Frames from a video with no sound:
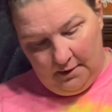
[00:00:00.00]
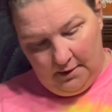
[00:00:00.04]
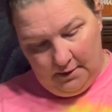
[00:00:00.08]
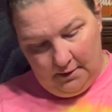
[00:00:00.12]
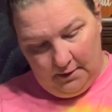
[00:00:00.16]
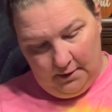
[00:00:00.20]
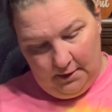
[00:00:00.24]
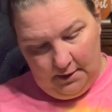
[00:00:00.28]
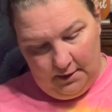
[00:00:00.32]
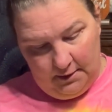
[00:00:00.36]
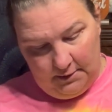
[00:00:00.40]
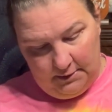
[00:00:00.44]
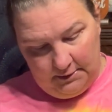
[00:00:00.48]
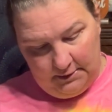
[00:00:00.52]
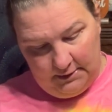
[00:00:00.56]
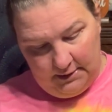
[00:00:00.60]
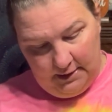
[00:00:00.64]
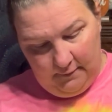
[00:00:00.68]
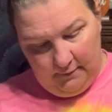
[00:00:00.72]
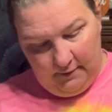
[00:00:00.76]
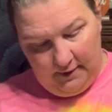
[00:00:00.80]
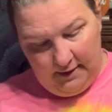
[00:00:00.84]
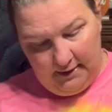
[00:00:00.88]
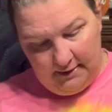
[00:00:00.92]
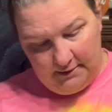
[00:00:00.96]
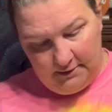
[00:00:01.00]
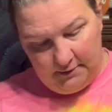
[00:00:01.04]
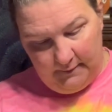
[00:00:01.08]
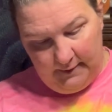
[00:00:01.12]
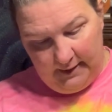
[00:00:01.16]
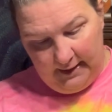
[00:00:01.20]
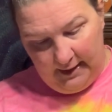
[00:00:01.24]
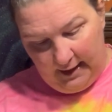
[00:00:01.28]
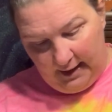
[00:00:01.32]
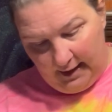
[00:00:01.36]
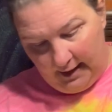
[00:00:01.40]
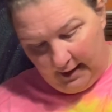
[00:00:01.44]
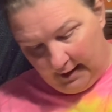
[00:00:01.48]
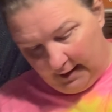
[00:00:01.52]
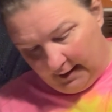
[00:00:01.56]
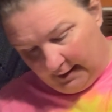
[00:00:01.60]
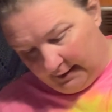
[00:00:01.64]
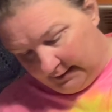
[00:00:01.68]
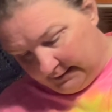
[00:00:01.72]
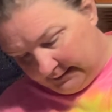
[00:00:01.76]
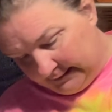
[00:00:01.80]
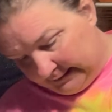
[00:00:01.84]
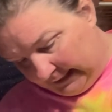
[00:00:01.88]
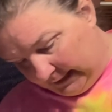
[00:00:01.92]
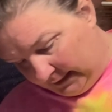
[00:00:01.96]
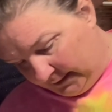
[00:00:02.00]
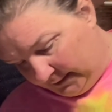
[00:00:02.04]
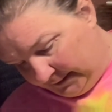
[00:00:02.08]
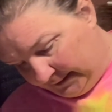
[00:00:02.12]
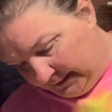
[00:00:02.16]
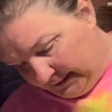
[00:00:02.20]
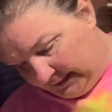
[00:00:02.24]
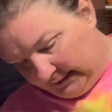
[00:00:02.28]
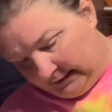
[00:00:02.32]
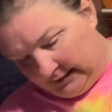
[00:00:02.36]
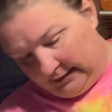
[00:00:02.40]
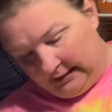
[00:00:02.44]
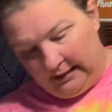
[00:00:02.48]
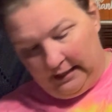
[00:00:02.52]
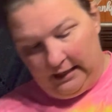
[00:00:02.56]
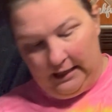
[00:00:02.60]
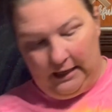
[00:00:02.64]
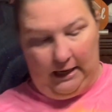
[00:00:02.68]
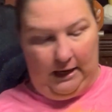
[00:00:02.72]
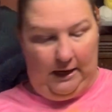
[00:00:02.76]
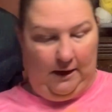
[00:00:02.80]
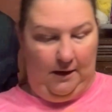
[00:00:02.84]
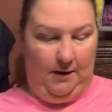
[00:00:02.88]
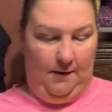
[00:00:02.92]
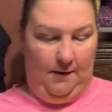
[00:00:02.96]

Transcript: Let's see what else we got. Let's take a look at the knitting.